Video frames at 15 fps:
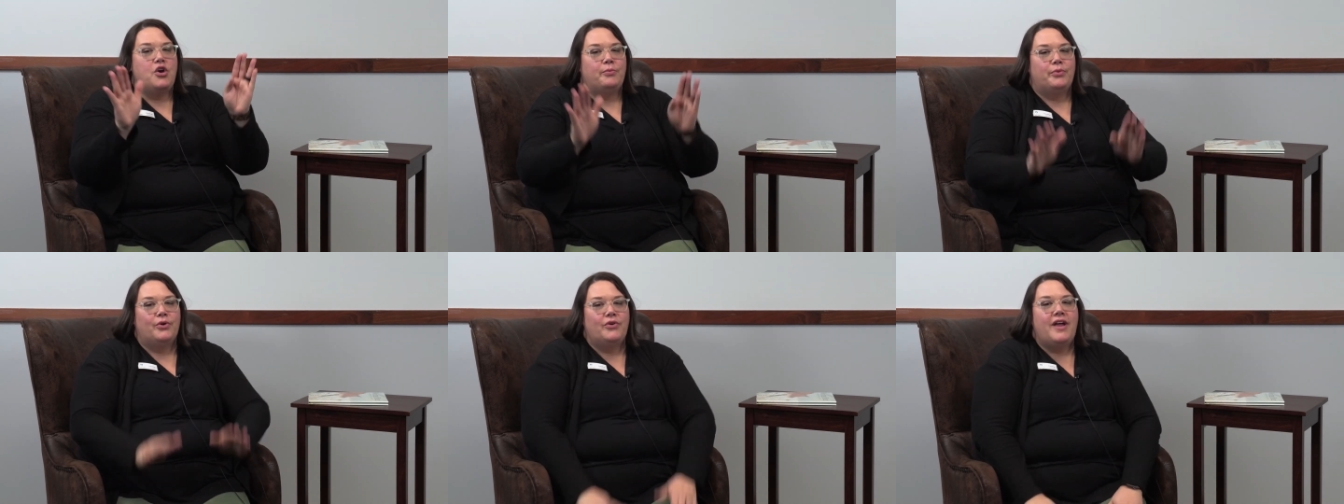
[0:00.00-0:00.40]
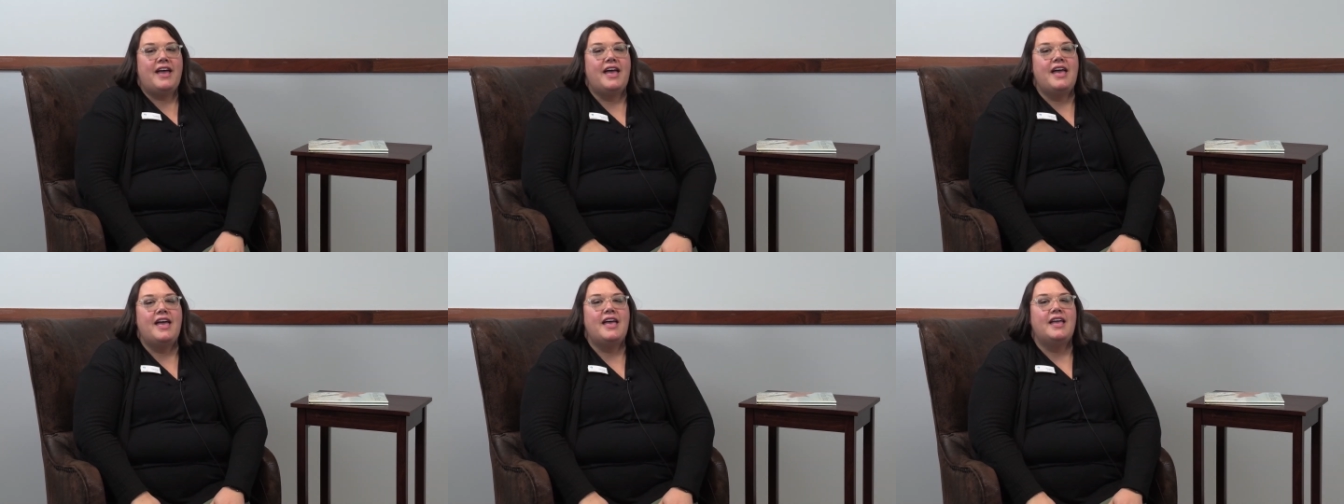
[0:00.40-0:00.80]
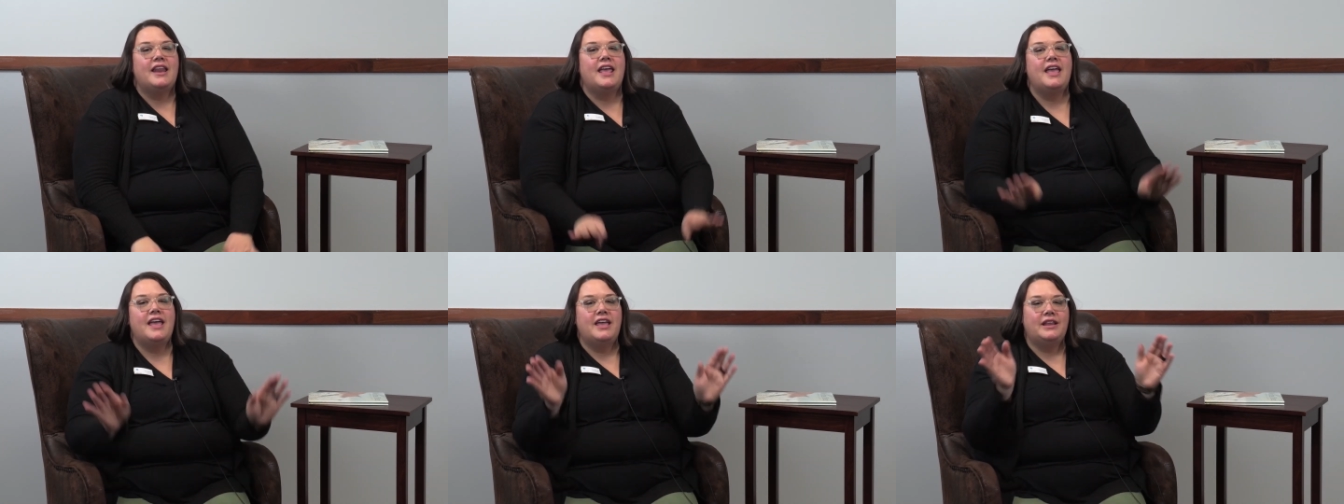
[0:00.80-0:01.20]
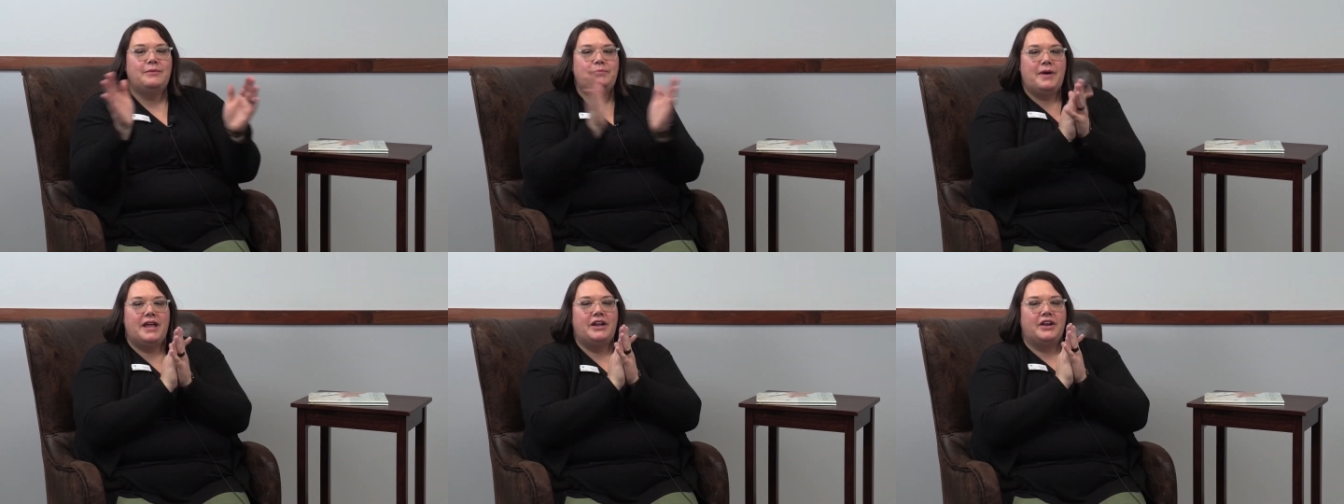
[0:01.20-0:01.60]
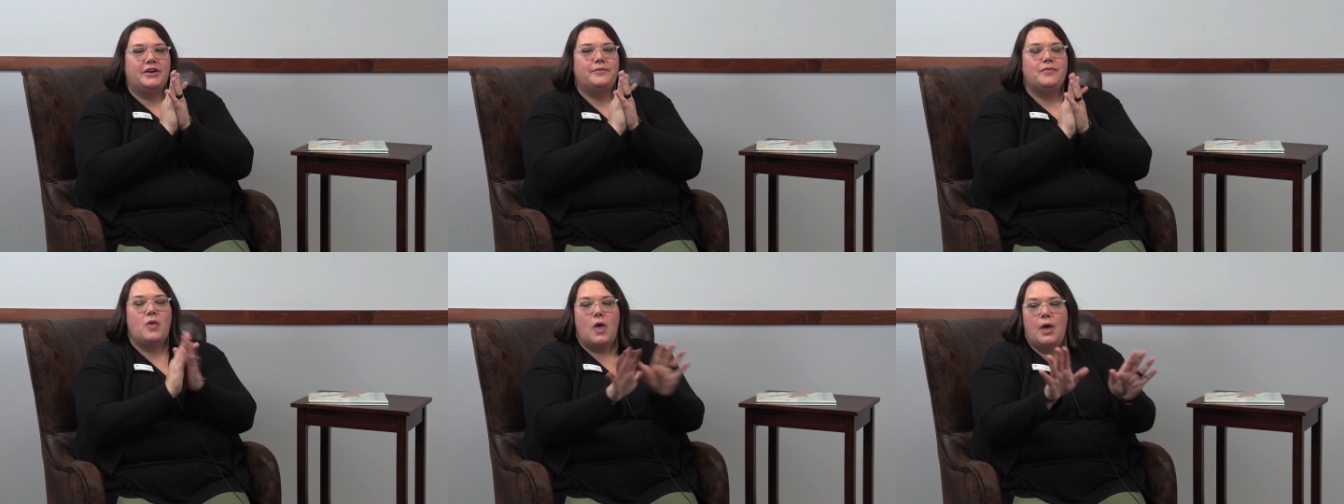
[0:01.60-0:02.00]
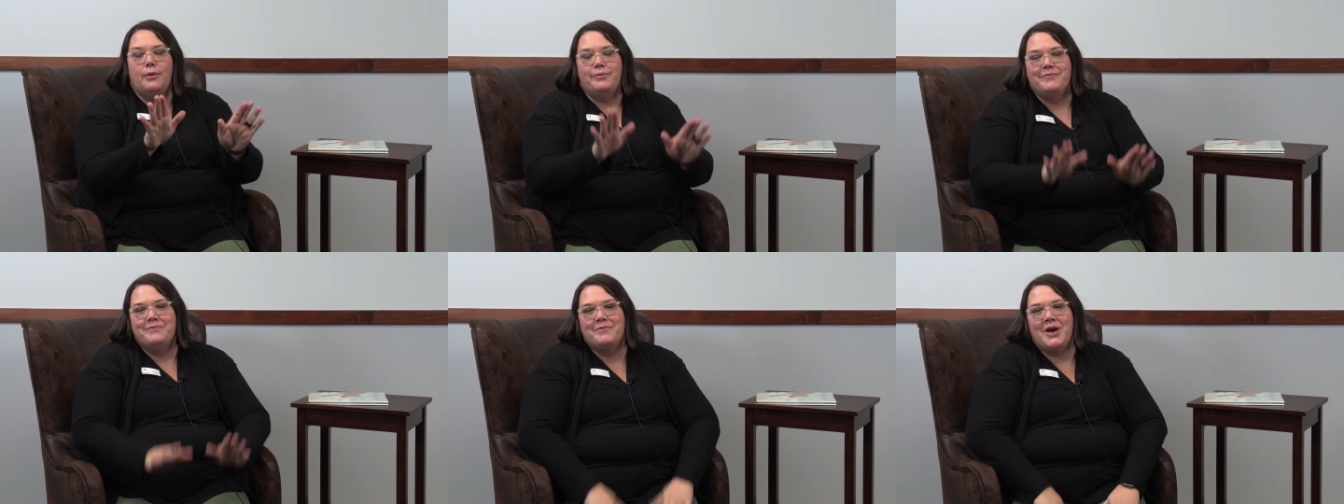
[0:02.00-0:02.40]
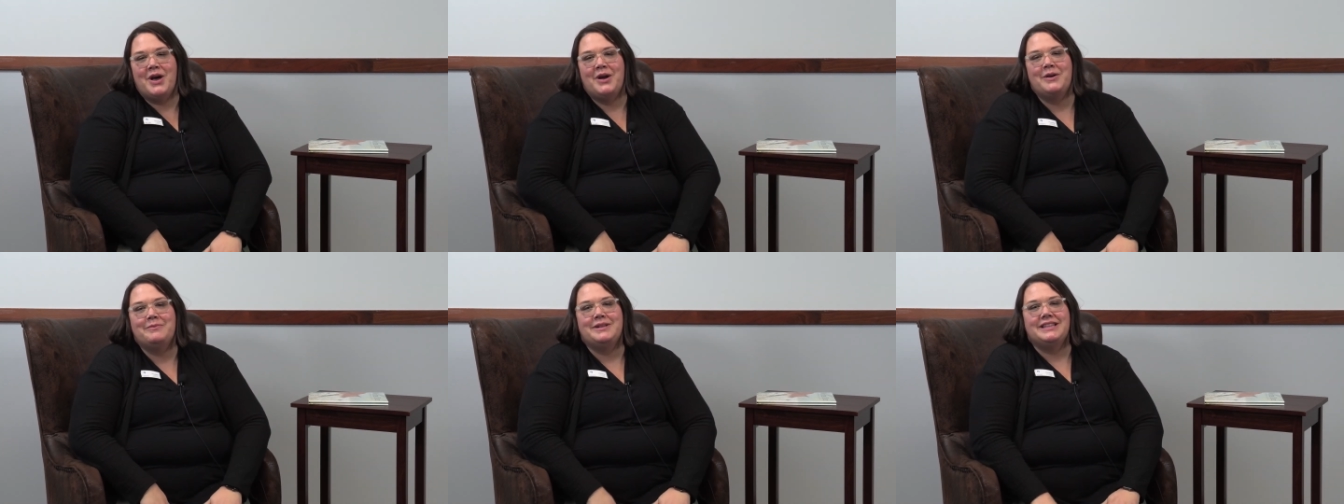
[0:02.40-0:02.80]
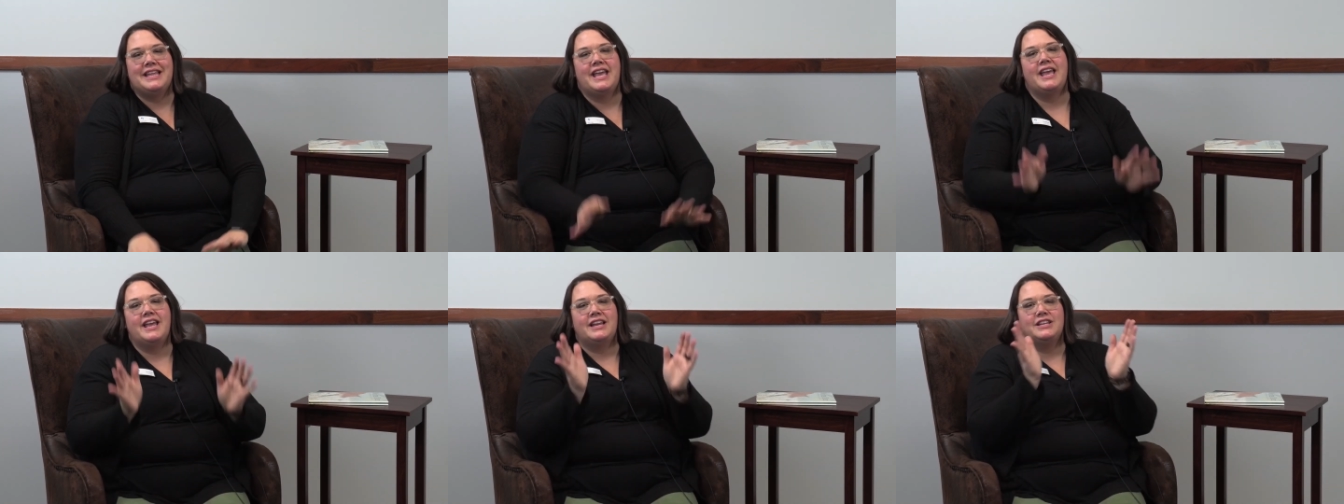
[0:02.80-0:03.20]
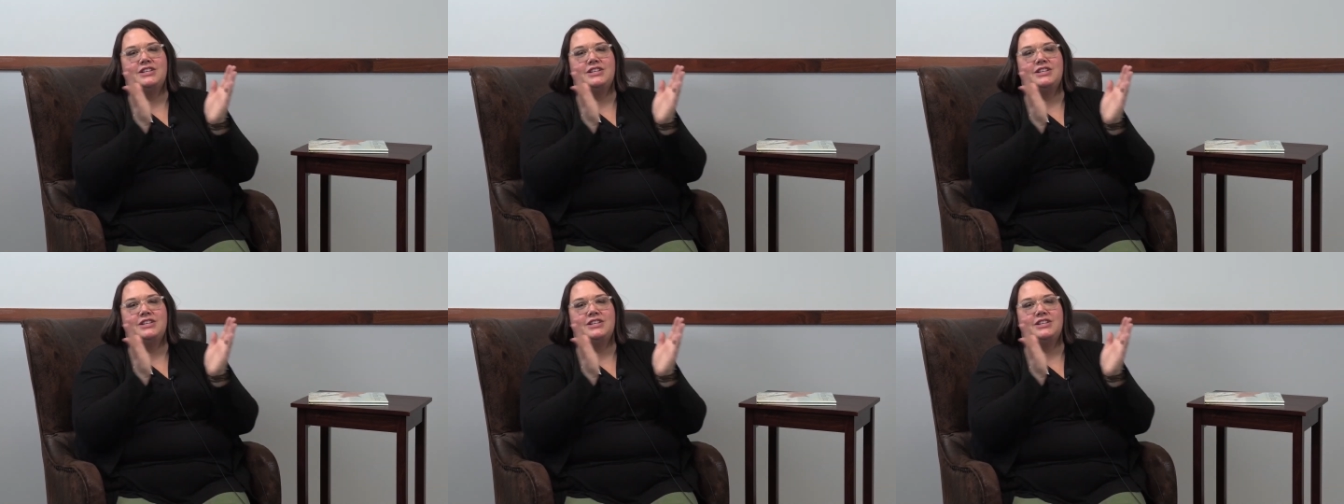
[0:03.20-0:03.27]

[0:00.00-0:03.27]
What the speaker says: Bread and butter, marmalade